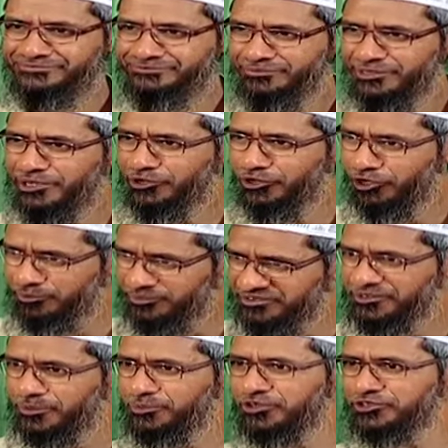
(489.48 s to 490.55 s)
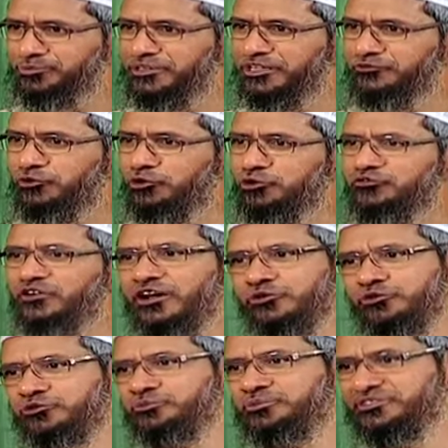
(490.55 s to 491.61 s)
Million dollar means approximately four to five
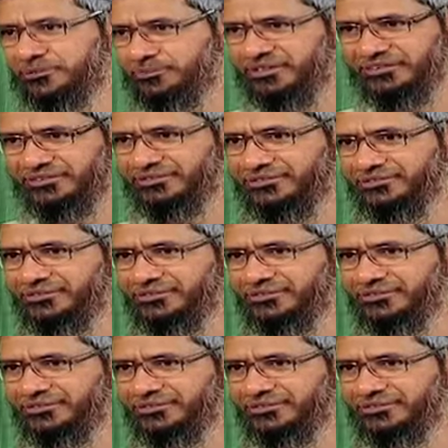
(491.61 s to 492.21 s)
crore rupees a month.